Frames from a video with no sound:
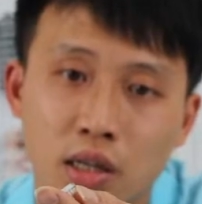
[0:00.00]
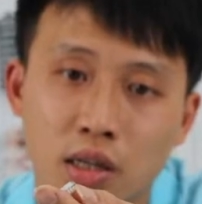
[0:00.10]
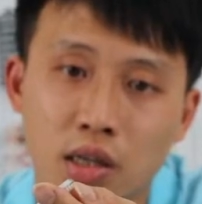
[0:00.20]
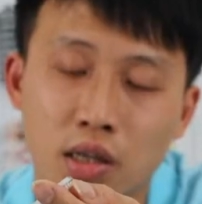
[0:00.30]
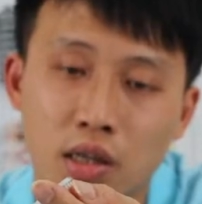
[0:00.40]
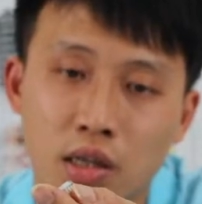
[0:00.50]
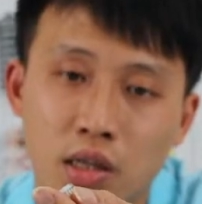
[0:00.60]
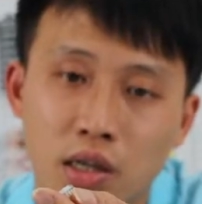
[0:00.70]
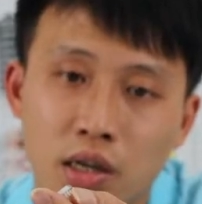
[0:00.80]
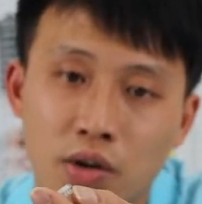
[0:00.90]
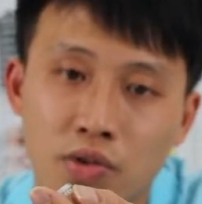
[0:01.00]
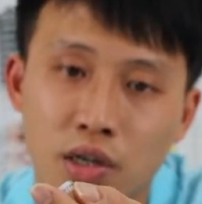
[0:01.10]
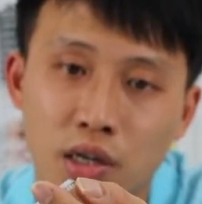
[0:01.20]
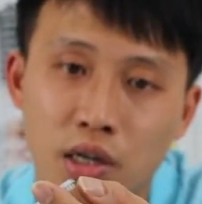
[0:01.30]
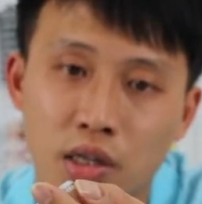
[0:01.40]
the details
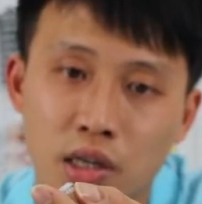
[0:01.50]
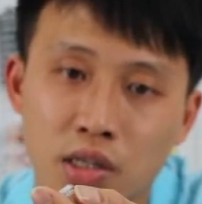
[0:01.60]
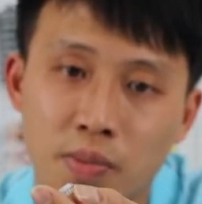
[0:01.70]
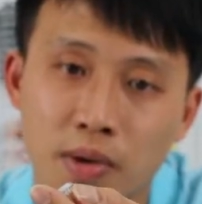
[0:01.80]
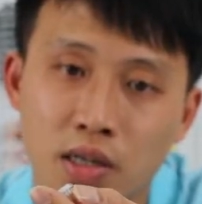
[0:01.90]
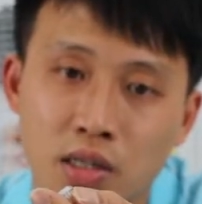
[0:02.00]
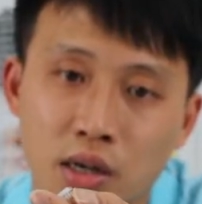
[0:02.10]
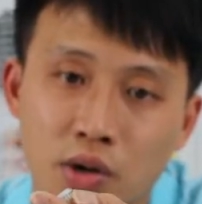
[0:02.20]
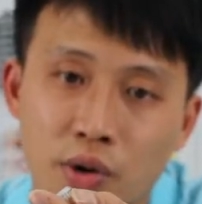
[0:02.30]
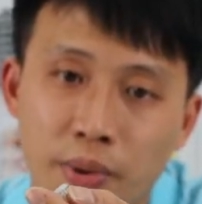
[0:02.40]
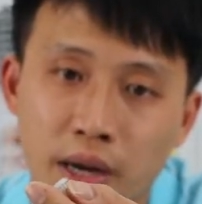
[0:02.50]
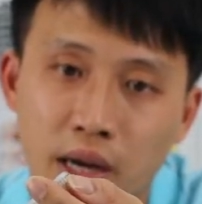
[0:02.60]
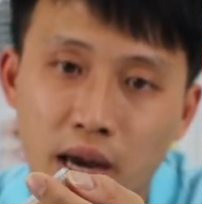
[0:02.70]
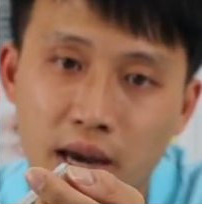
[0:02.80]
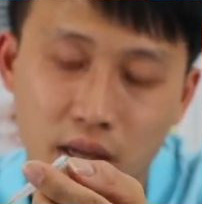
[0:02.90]
here. This means the clipping
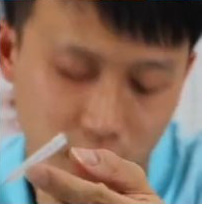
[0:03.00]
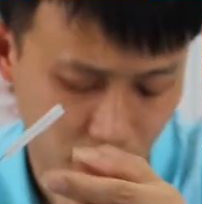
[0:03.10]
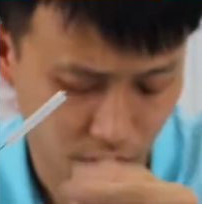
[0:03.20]
head.